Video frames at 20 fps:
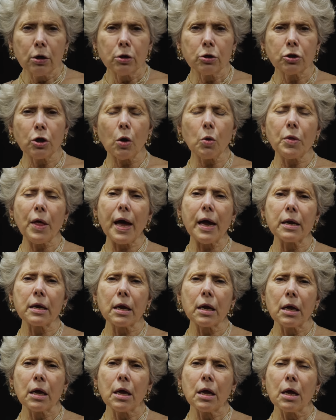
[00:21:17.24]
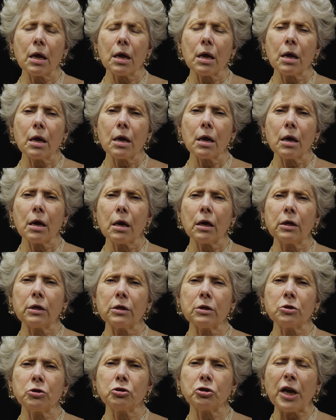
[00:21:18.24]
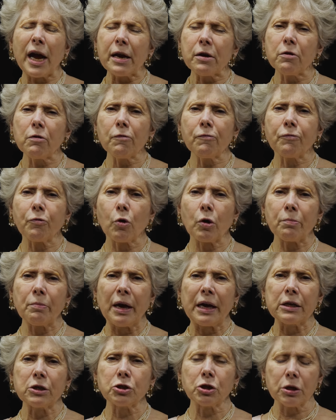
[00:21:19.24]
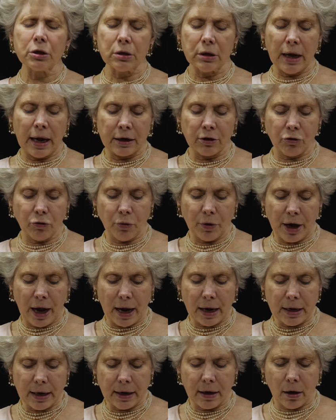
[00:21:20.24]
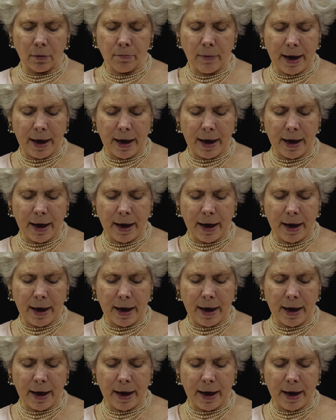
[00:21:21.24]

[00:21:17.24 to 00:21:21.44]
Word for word: So that gender formation and creating a